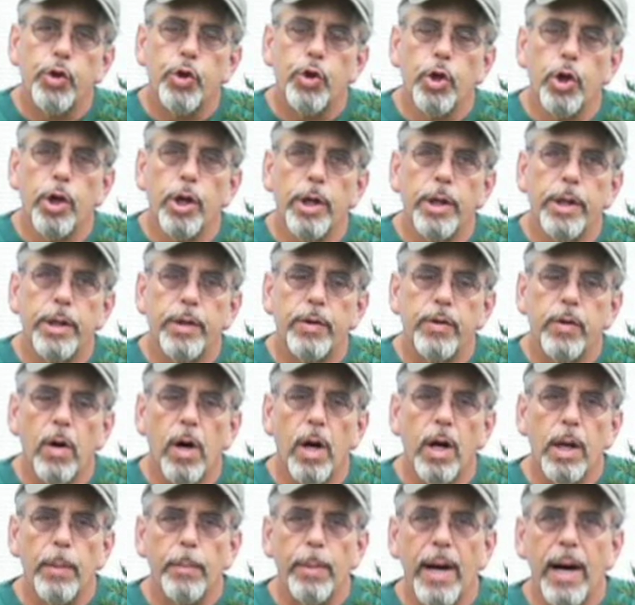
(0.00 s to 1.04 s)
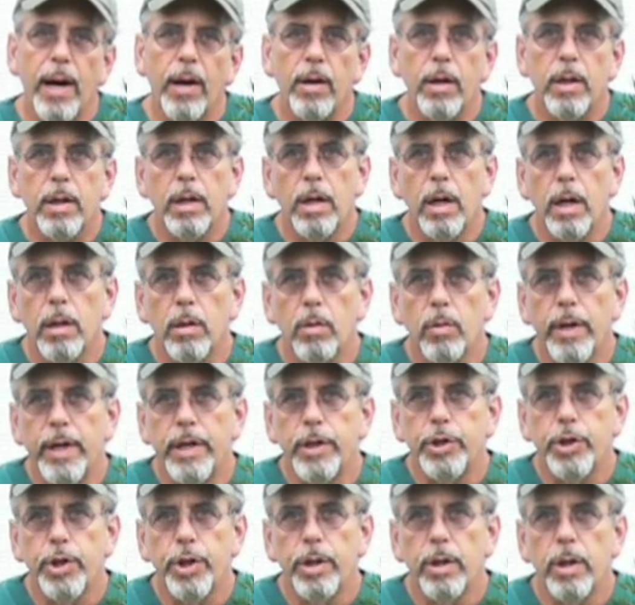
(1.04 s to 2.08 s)
should talk about
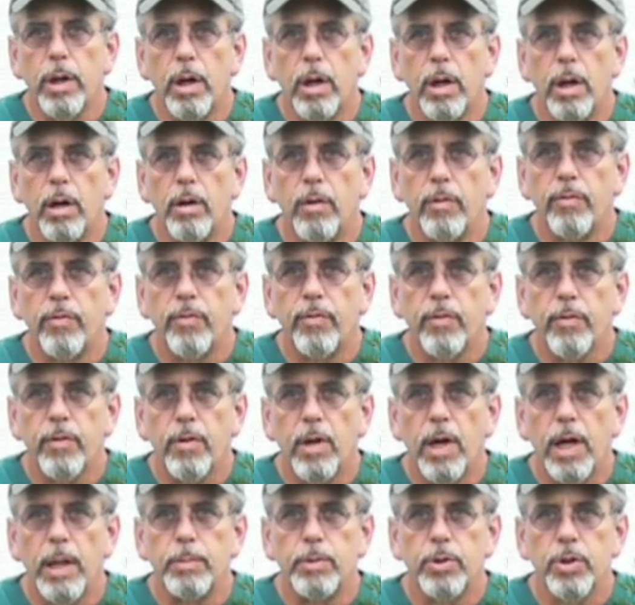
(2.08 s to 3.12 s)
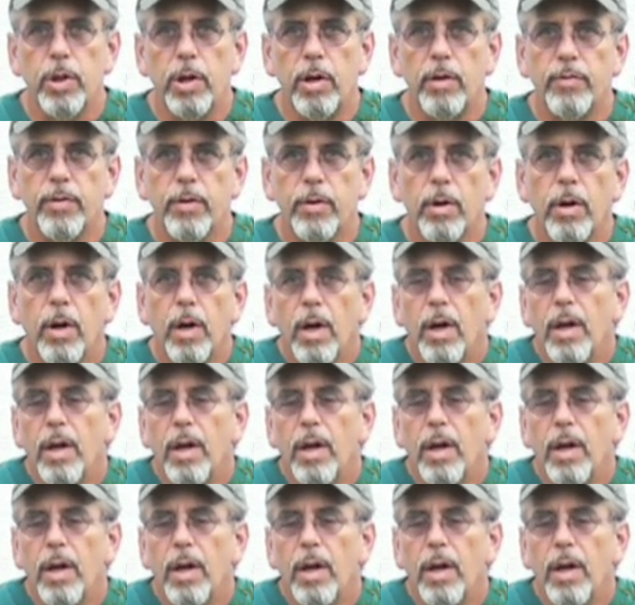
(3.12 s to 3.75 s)
coloration of lime sulfur.